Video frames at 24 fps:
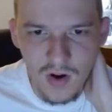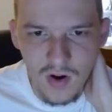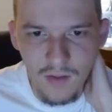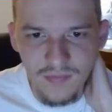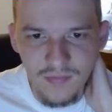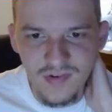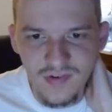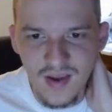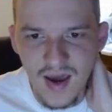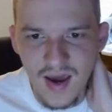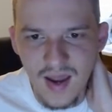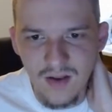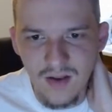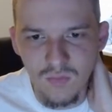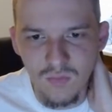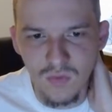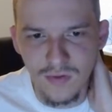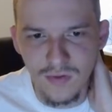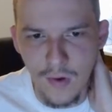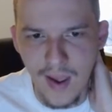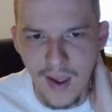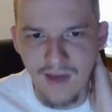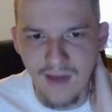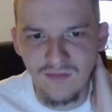upside when
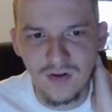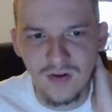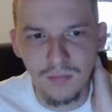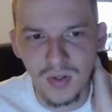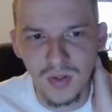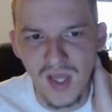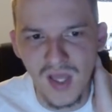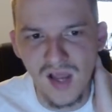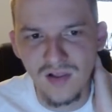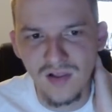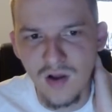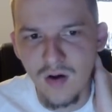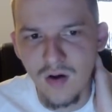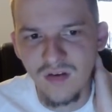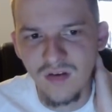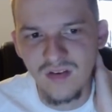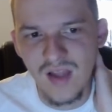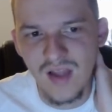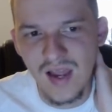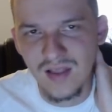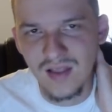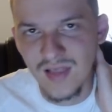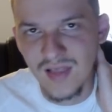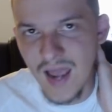they're having to play
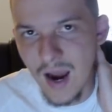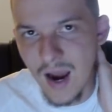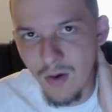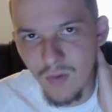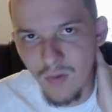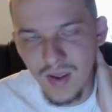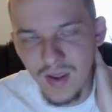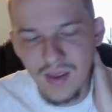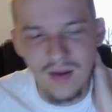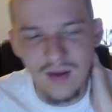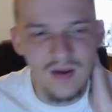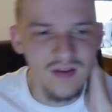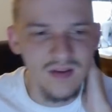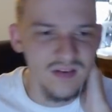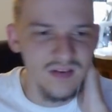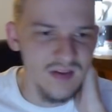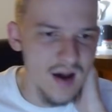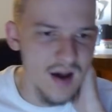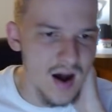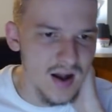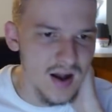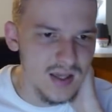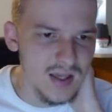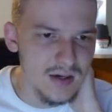alongside Lowry,
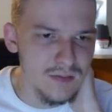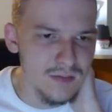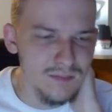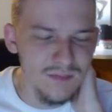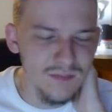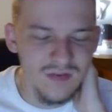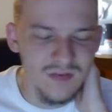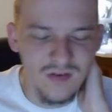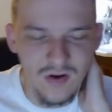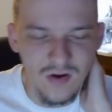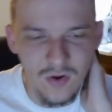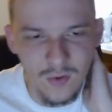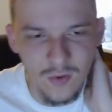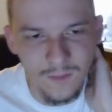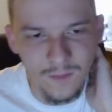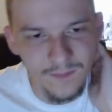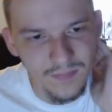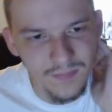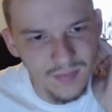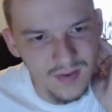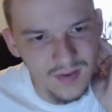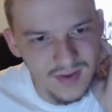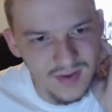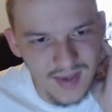Siakam. So
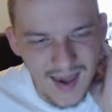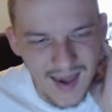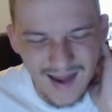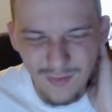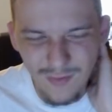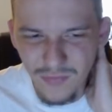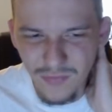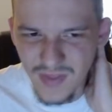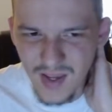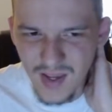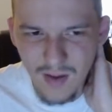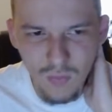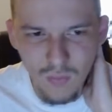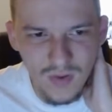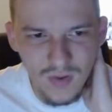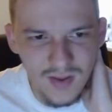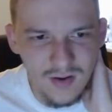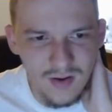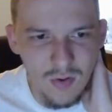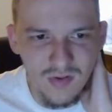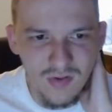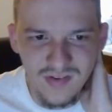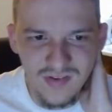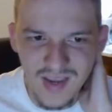I don't think I'm really
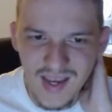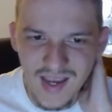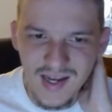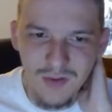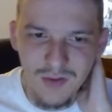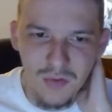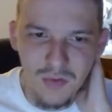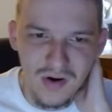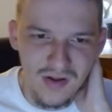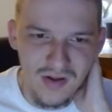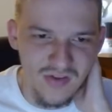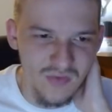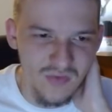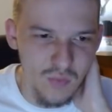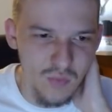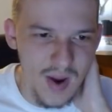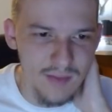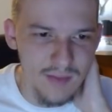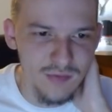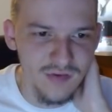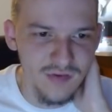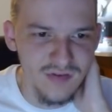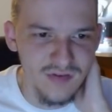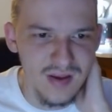going to anyone on this
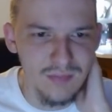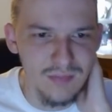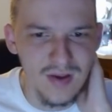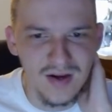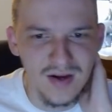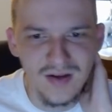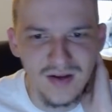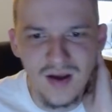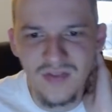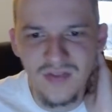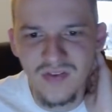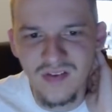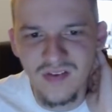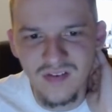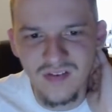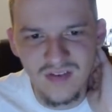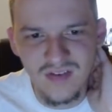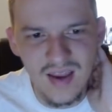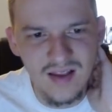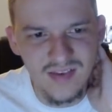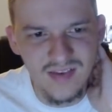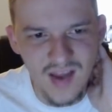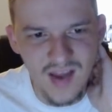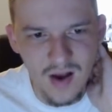Raptors team. Like nothing
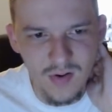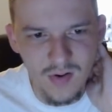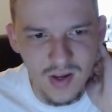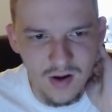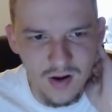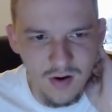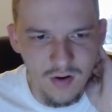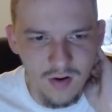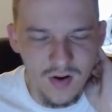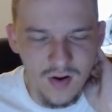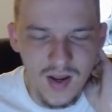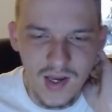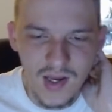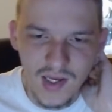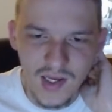stands out here.